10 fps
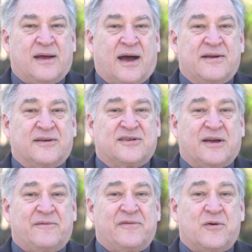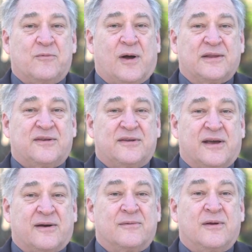I know some of you want to
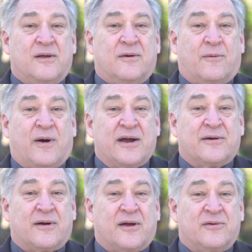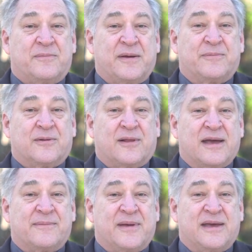know, why are other people
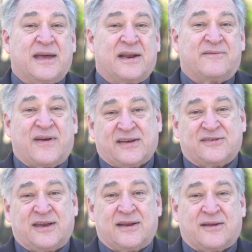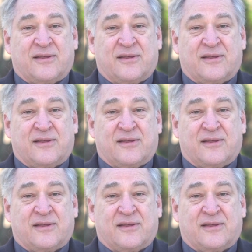like me getting vaccine in